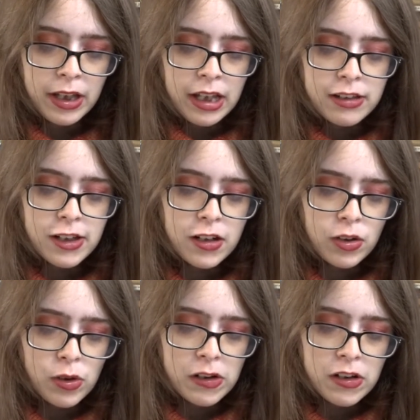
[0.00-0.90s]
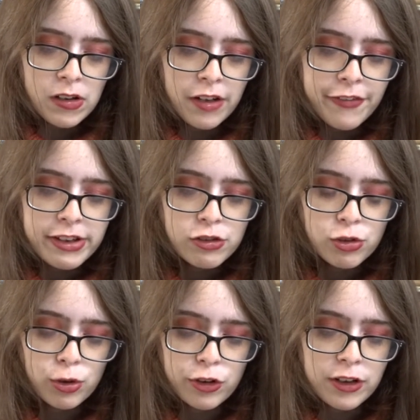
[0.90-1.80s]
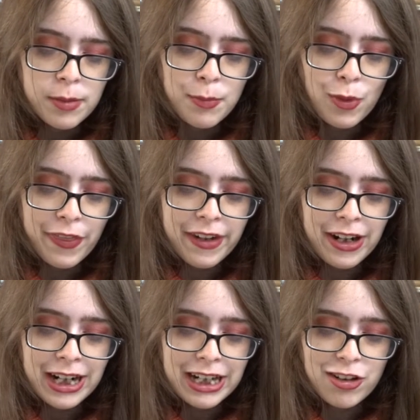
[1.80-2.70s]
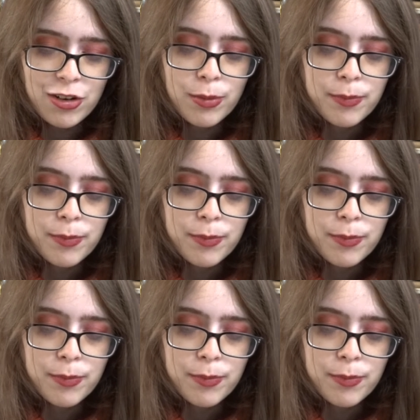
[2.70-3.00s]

"Dear Lord, you love these children more than I do.